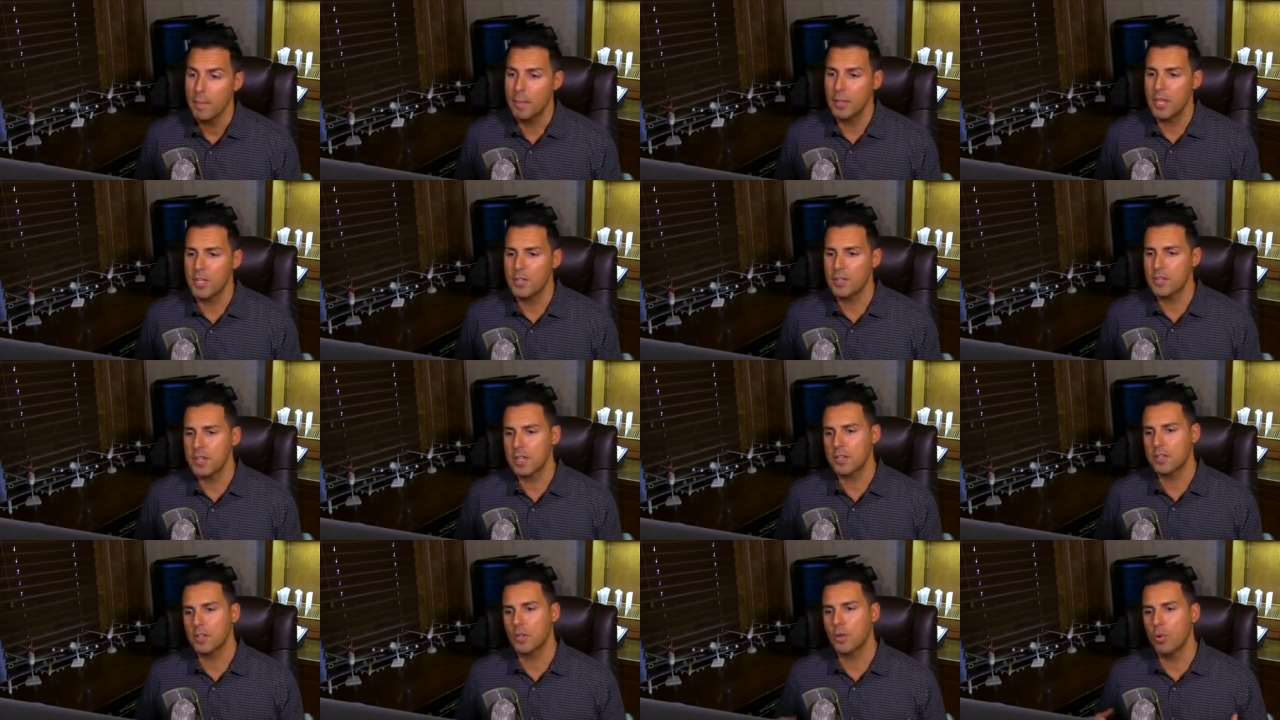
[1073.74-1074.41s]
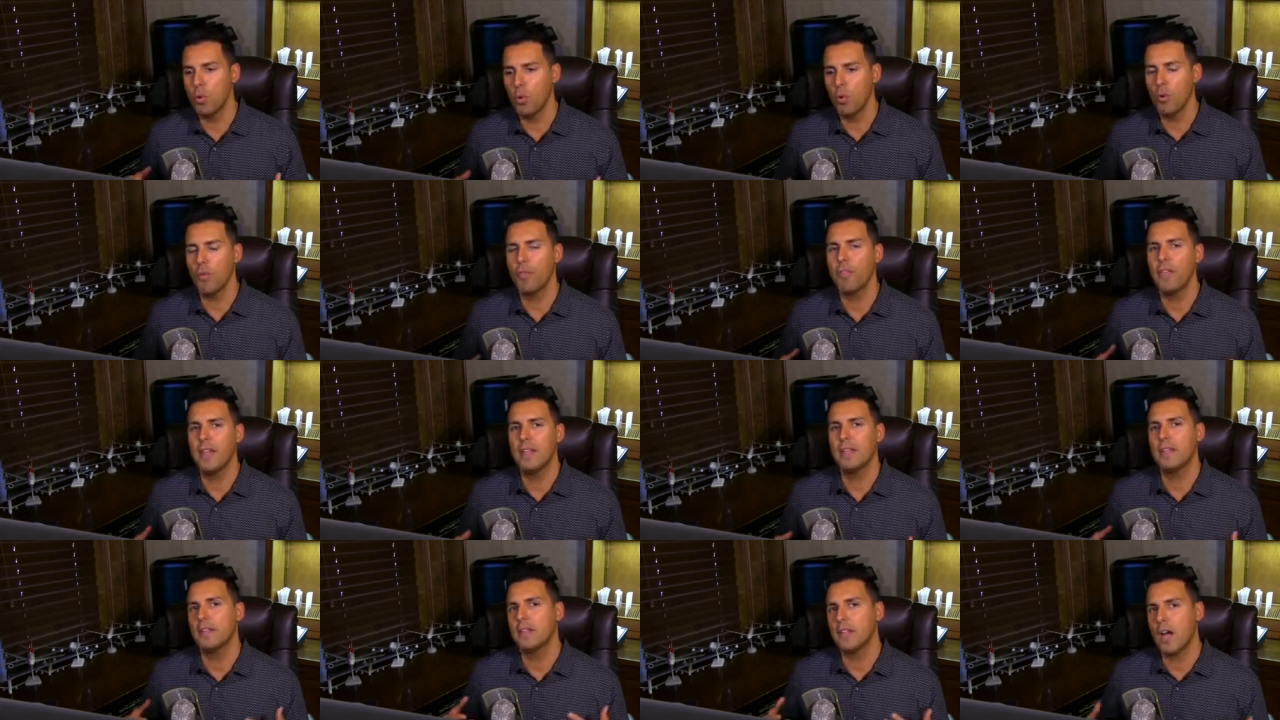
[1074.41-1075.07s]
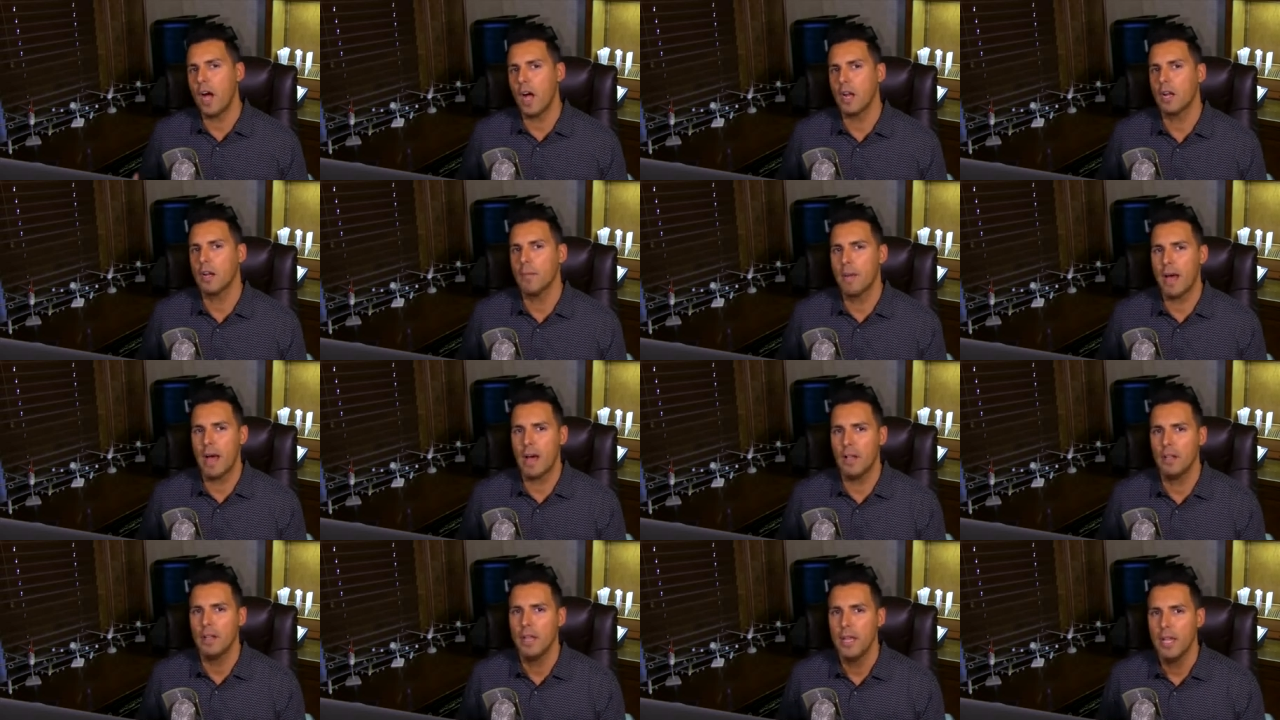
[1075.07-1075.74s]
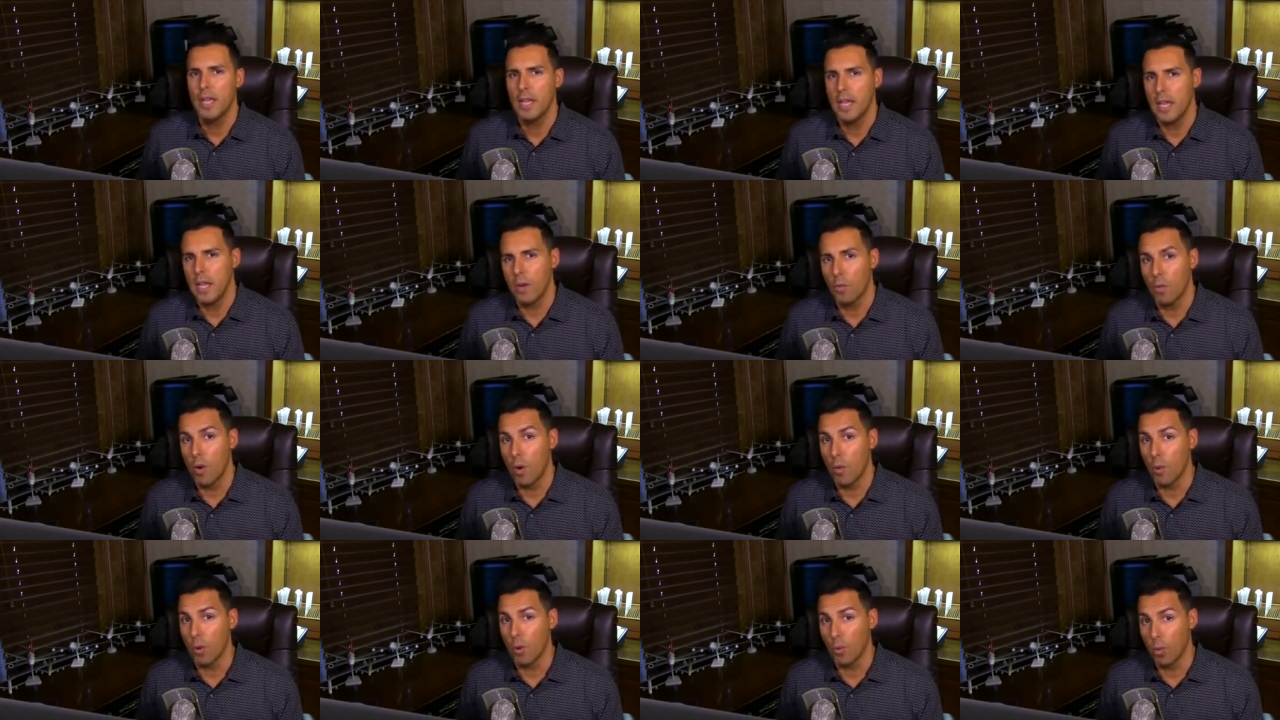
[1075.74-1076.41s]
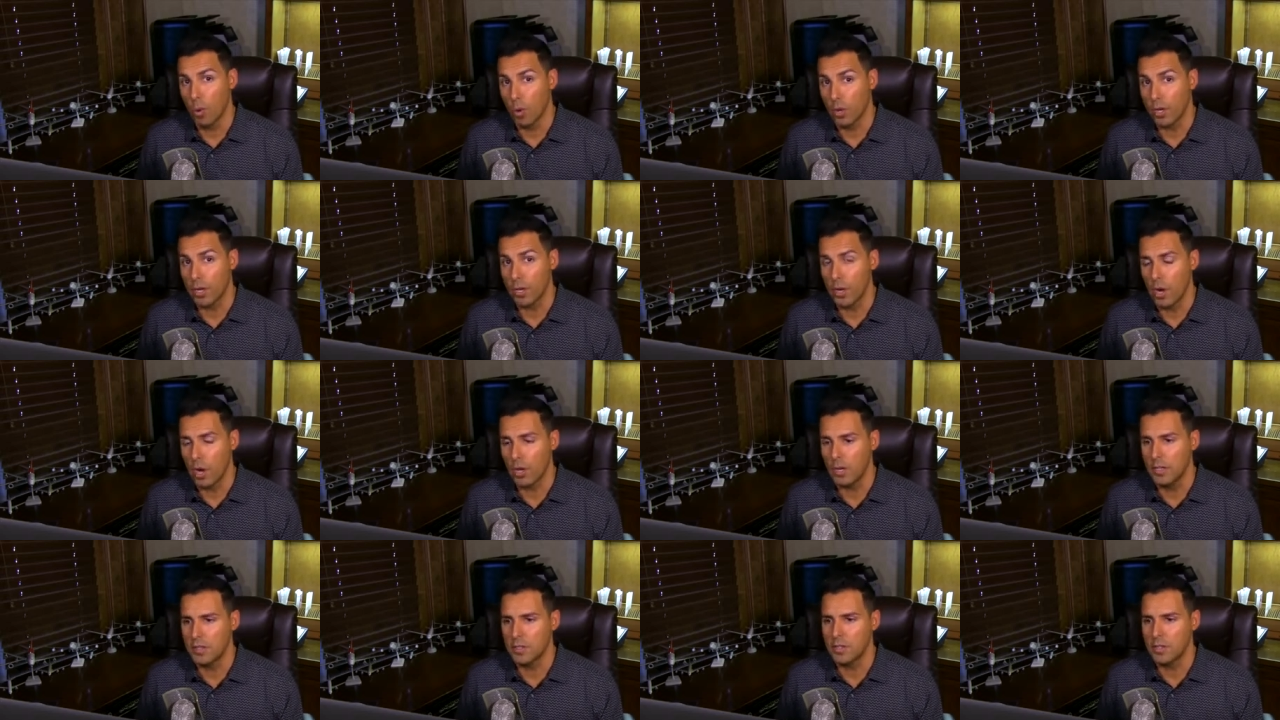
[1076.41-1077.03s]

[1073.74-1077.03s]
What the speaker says: But this is just a cool thing to talk about and what we're working on.